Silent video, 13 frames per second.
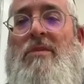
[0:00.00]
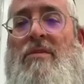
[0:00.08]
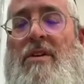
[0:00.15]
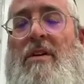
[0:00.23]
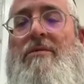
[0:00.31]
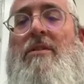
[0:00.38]

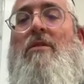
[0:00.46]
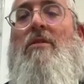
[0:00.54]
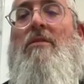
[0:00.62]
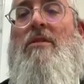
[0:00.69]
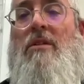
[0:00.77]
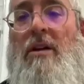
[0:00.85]
If you have
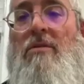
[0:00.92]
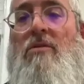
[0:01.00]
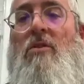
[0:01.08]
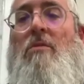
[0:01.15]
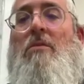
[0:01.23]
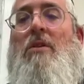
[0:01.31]
clothing that
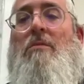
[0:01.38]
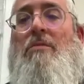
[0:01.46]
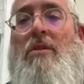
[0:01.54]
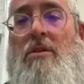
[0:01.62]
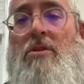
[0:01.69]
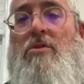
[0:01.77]
you normally
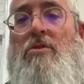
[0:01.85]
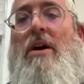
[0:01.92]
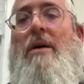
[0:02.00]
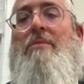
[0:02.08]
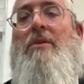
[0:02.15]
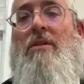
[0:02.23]
put a
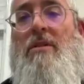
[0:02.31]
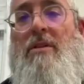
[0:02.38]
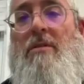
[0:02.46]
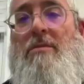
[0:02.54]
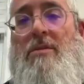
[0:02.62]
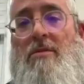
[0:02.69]
strap
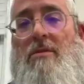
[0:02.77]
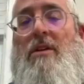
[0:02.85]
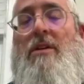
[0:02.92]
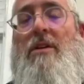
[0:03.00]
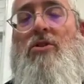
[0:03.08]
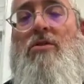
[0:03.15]
into them, sort
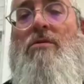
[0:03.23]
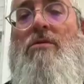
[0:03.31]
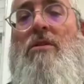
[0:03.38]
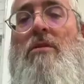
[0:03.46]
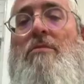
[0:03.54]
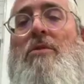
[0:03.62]
of like
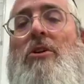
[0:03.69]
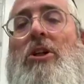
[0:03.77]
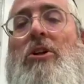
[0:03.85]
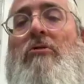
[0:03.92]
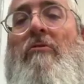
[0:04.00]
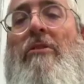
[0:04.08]
shoes to put
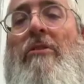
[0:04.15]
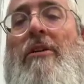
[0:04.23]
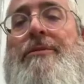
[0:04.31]
in